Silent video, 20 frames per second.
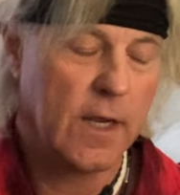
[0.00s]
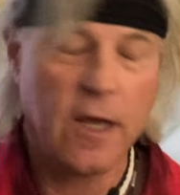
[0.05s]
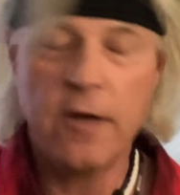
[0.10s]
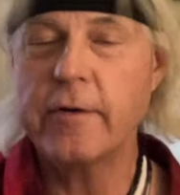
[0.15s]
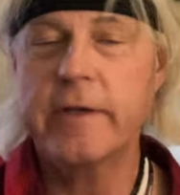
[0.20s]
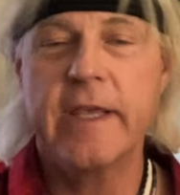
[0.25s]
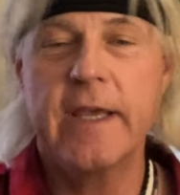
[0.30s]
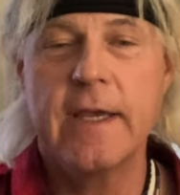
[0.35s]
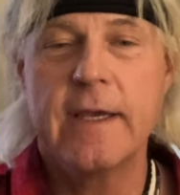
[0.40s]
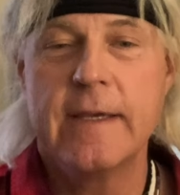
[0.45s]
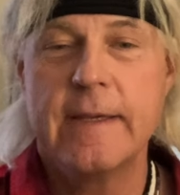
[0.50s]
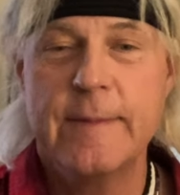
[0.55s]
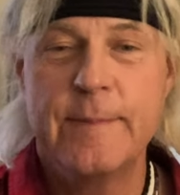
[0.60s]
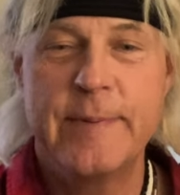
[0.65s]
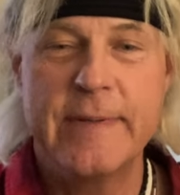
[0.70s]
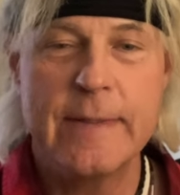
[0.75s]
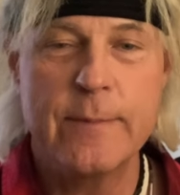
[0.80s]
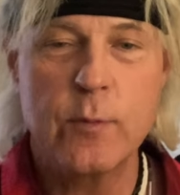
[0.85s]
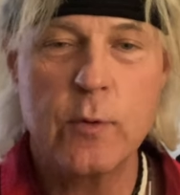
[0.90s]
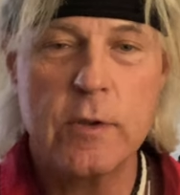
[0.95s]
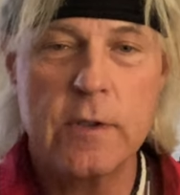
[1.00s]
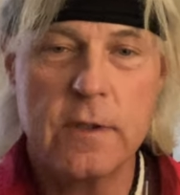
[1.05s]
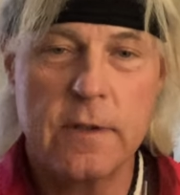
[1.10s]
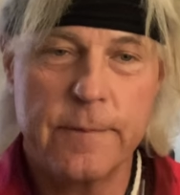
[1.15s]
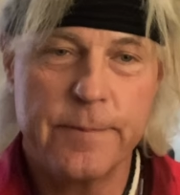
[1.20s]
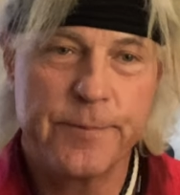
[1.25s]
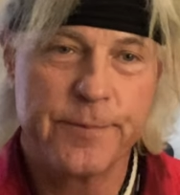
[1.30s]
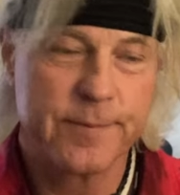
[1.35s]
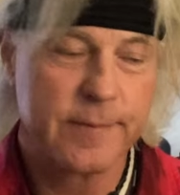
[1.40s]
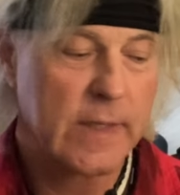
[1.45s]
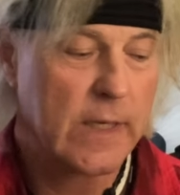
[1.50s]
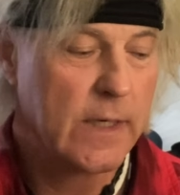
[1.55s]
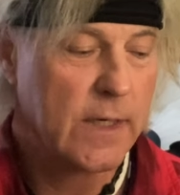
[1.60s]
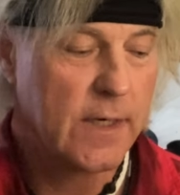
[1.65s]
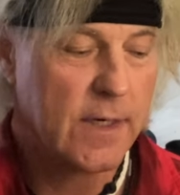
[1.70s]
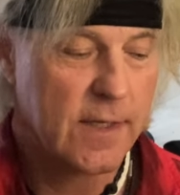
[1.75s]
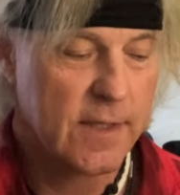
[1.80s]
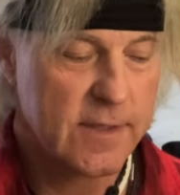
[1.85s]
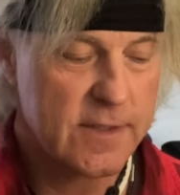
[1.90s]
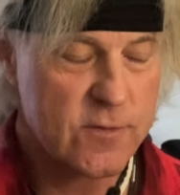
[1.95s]
Okay, people,
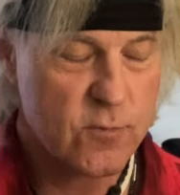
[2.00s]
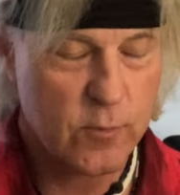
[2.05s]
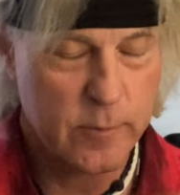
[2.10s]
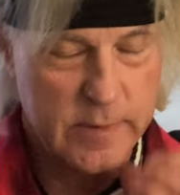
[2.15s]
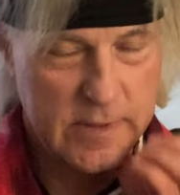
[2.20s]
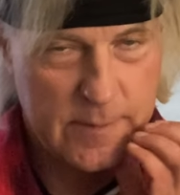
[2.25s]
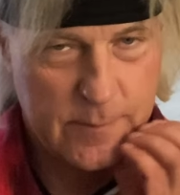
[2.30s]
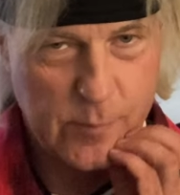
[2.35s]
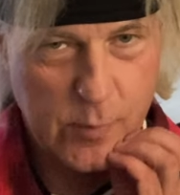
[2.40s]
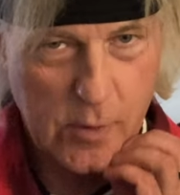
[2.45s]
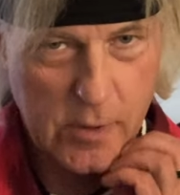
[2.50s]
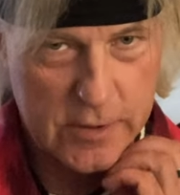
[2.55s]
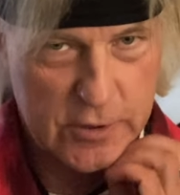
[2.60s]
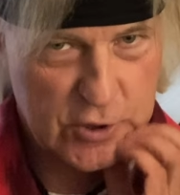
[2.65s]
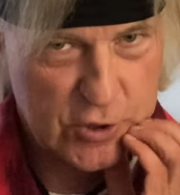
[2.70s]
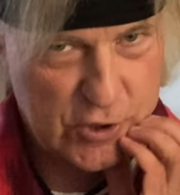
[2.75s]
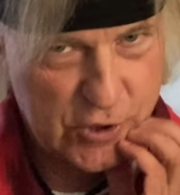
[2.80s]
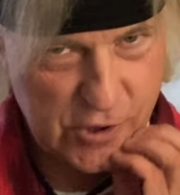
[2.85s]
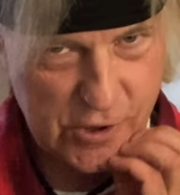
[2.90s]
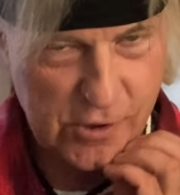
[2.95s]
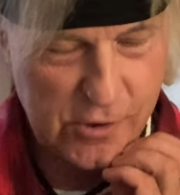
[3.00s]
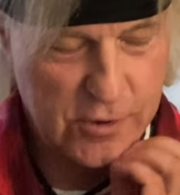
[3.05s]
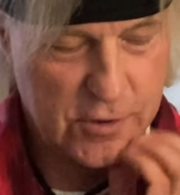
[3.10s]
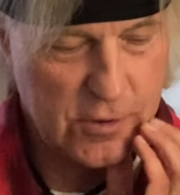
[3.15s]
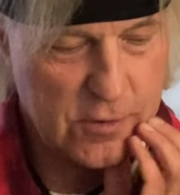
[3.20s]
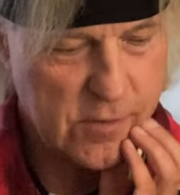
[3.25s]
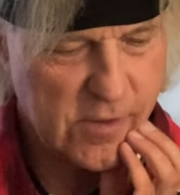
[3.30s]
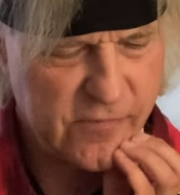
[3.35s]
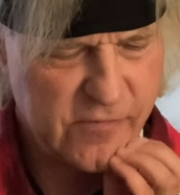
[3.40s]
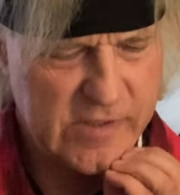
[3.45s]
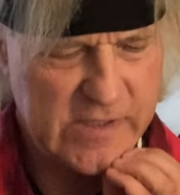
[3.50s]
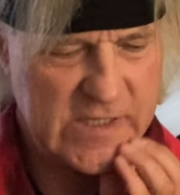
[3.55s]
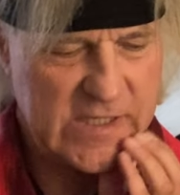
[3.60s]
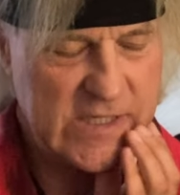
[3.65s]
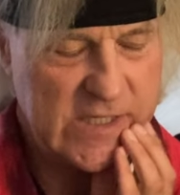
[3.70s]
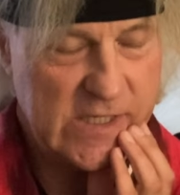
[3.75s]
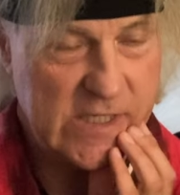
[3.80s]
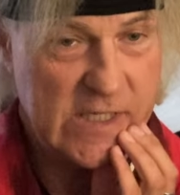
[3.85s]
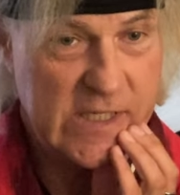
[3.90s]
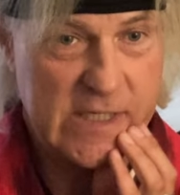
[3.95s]
this will be part two of
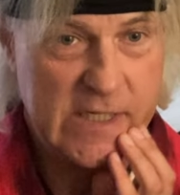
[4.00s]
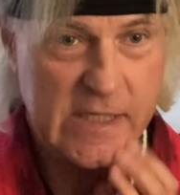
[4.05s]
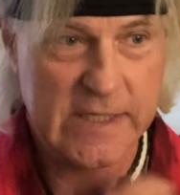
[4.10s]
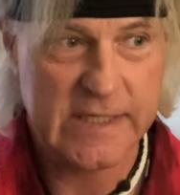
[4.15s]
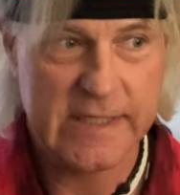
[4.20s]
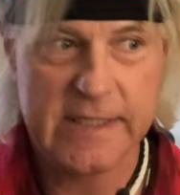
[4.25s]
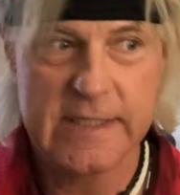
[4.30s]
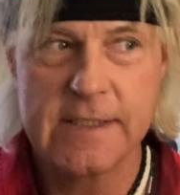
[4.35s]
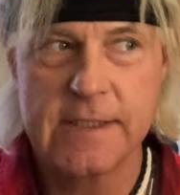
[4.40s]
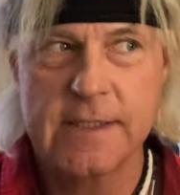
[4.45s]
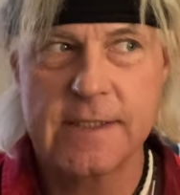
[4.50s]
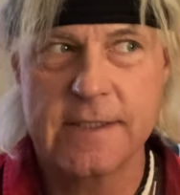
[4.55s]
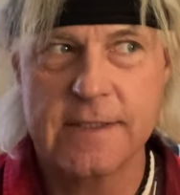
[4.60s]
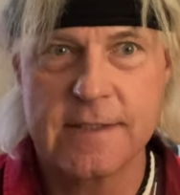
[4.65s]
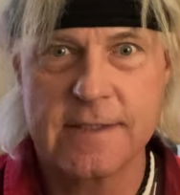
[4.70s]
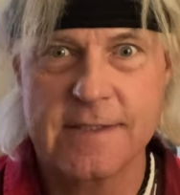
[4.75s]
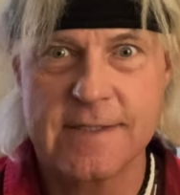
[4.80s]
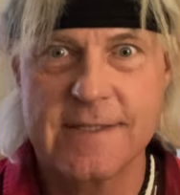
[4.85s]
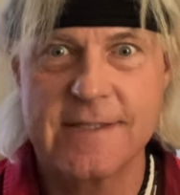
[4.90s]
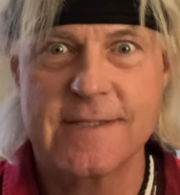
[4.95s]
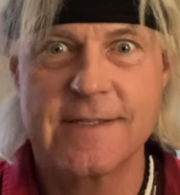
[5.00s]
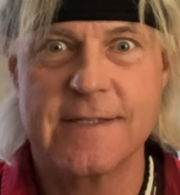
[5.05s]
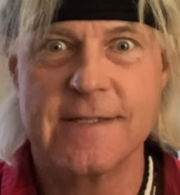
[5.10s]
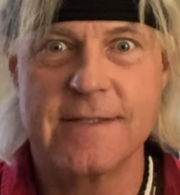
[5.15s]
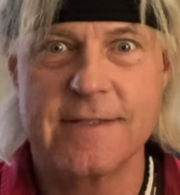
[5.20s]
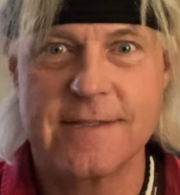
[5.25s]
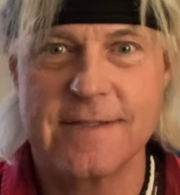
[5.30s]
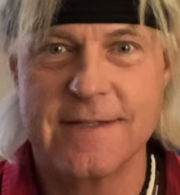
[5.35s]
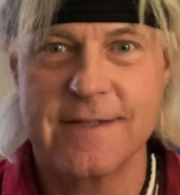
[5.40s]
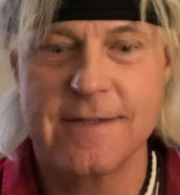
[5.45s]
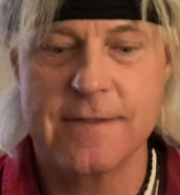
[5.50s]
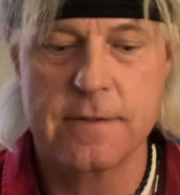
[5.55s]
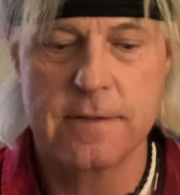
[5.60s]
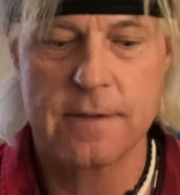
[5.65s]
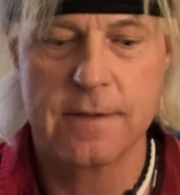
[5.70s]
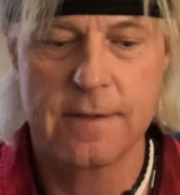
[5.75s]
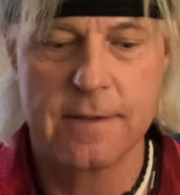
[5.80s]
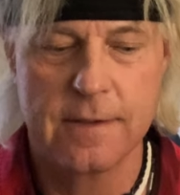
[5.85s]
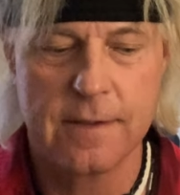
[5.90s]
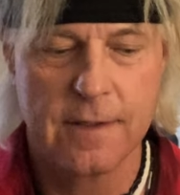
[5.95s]
the inconsistencies
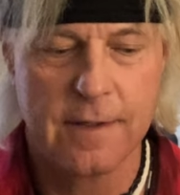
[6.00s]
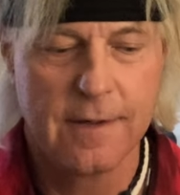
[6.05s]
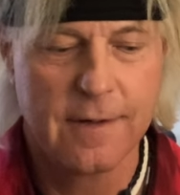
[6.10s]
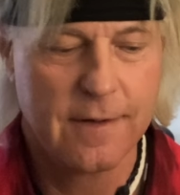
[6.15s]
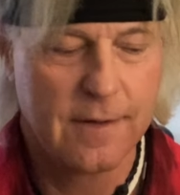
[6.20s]
in